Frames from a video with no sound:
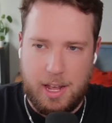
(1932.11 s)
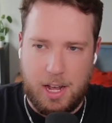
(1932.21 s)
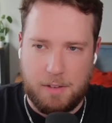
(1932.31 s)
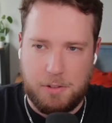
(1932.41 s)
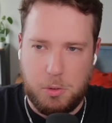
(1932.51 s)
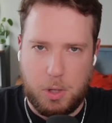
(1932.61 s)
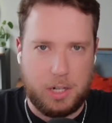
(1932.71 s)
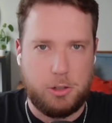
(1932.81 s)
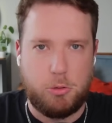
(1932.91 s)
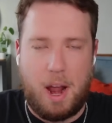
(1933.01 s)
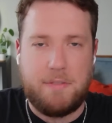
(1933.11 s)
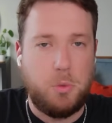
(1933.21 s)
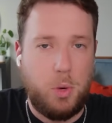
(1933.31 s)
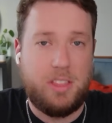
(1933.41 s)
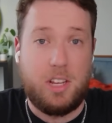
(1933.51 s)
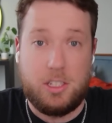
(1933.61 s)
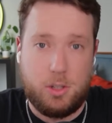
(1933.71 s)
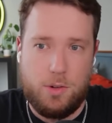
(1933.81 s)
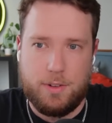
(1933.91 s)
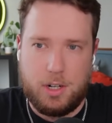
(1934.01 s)
If you want to draft with us
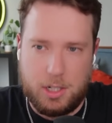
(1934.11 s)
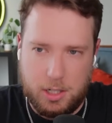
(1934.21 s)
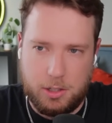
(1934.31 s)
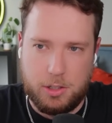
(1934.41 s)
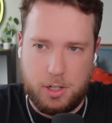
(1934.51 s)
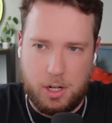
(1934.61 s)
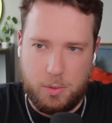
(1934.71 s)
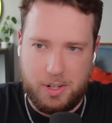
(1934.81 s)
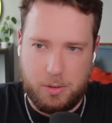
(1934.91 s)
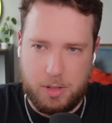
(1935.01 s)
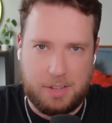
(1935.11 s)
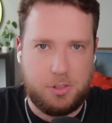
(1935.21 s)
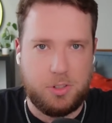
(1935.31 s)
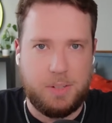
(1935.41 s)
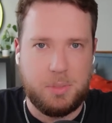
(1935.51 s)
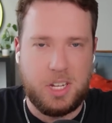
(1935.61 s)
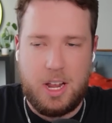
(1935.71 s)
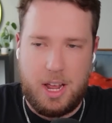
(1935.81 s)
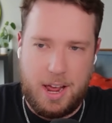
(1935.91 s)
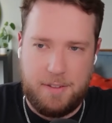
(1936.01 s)
over on Underdog, we do live streams
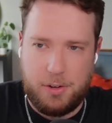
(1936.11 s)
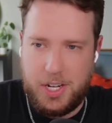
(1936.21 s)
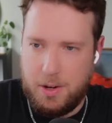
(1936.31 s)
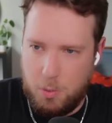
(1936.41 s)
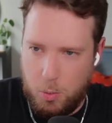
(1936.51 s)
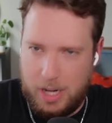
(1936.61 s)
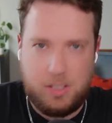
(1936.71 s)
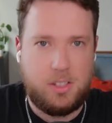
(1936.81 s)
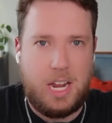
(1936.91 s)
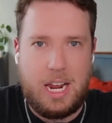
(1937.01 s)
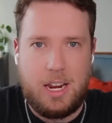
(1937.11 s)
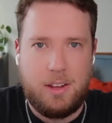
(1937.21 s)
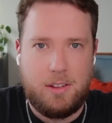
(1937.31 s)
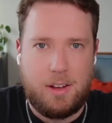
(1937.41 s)
every Wednesday